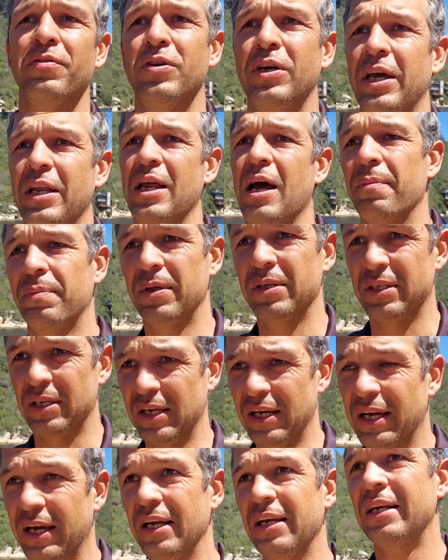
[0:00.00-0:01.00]
to get up this hill
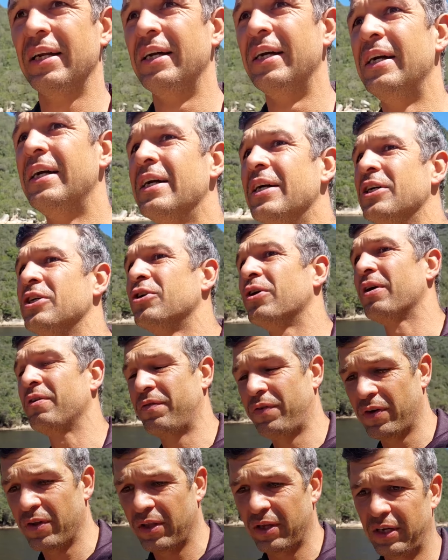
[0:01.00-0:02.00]
again to run
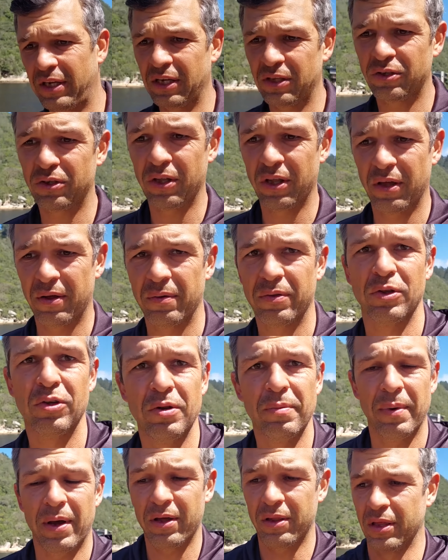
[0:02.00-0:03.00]
further and get to the
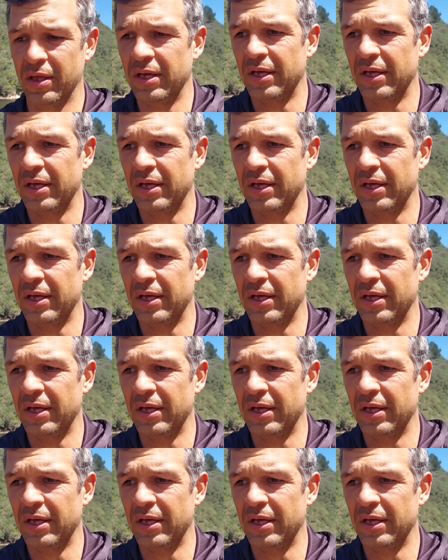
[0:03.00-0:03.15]
mouth,